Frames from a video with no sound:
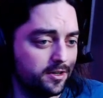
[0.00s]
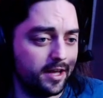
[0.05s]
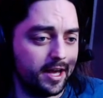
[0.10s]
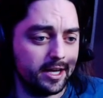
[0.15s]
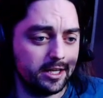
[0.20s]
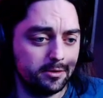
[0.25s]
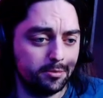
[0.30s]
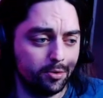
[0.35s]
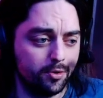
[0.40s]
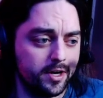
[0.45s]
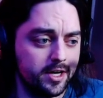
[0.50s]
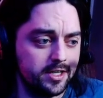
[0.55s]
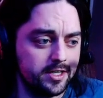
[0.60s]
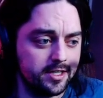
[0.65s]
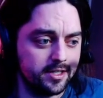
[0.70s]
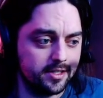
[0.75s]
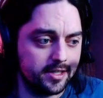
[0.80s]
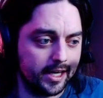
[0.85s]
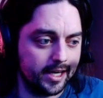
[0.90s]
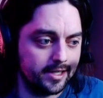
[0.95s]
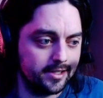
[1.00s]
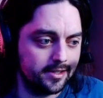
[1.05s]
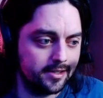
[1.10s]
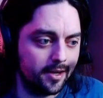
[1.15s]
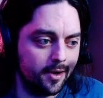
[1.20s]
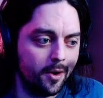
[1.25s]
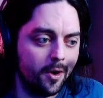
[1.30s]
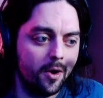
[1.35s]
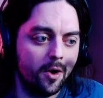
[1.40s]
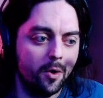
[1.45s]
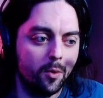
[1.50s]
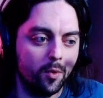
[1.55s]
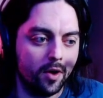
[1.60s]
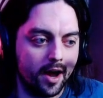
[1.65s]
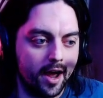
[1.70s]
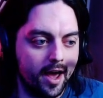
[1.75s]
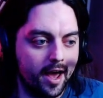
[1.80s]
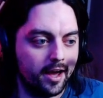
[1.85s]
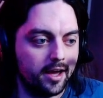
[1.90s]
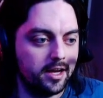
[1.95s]
exploration sites where
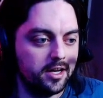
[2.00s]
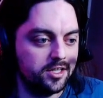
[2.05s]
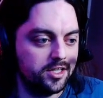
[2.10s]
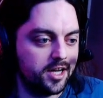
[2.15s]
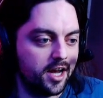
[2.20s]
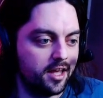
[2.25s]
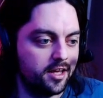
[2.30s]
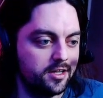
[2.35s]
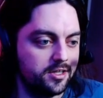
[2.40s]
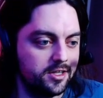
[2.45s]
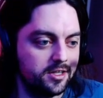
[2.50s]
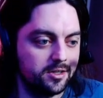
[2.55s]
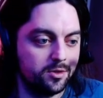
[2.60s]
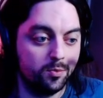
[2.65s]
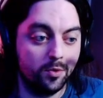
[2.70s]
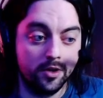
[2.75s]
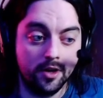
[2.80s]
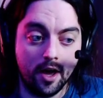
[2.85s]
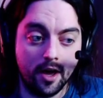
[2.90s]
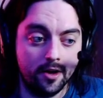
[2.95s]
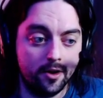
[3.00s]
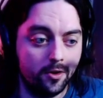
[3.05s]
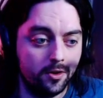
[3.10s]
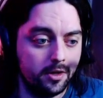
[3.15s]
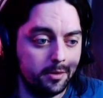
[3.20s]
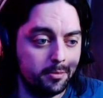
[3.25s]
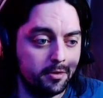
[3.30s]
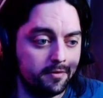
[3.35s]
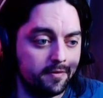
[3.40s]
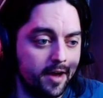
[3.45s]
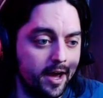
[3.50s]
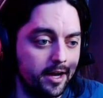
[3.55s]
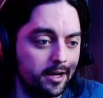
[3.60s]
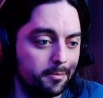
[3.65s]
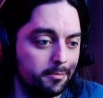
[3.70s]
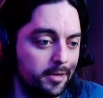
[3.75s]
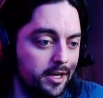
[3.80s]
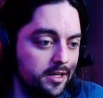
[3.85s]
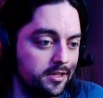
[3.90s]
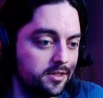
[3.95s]
hacking challenges will not only provide a
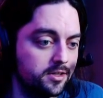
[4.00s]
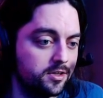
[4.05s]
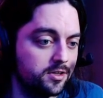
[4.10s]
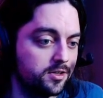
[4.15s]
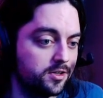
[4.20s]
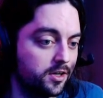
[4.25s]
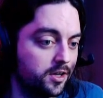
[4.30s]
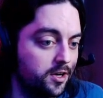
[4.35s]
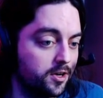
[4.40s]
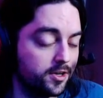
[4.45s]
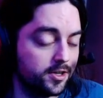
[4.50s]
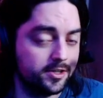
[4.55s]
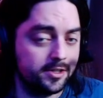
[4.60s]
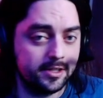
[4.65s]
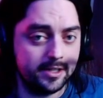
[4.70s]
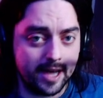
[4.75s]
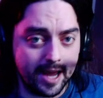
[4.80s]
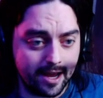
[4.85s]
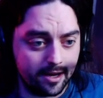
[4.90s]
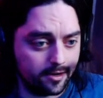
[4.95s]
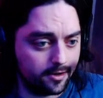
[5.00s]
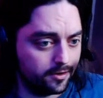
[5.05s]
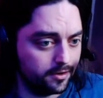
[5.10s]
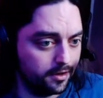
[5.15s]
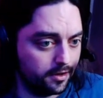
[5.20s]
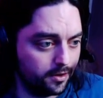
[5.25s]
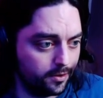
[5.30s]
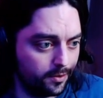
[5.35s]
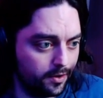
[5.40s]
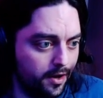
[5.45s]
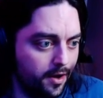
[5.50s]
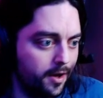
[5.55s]
means to secure standard loot,